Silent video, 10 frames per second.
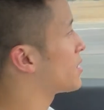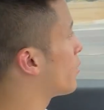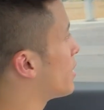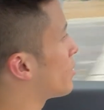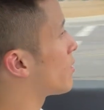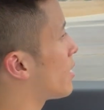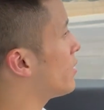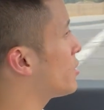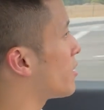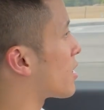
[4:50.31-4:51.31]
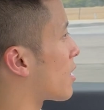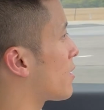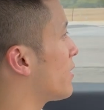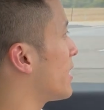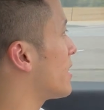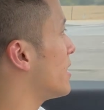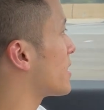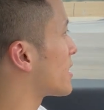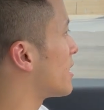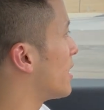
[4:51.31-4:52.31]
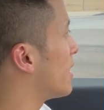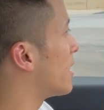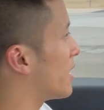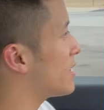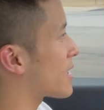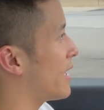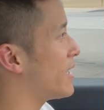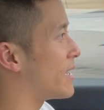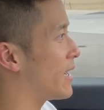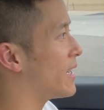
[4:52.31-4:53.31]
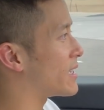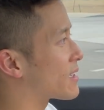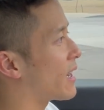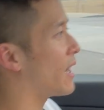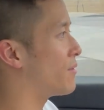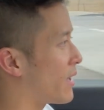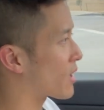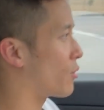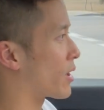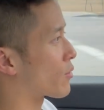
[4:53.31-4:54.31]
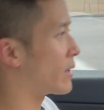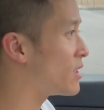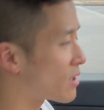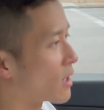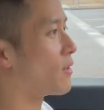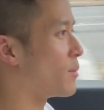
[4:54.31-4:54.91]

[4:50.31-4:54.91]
So when you go into a curve like this, it is kind of nice to have that quick ratio.